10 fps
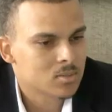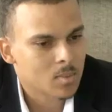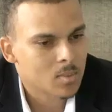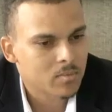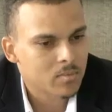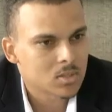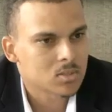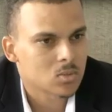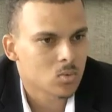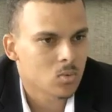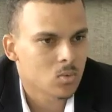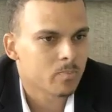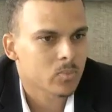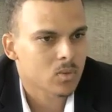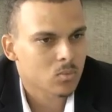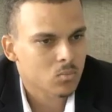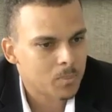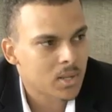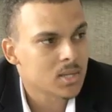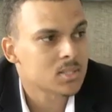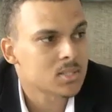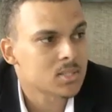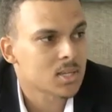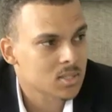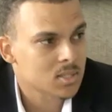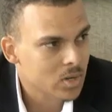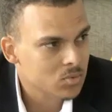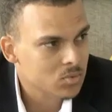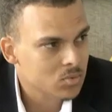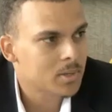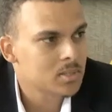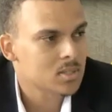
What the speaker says: Some of it is to replace existing Treasury bills,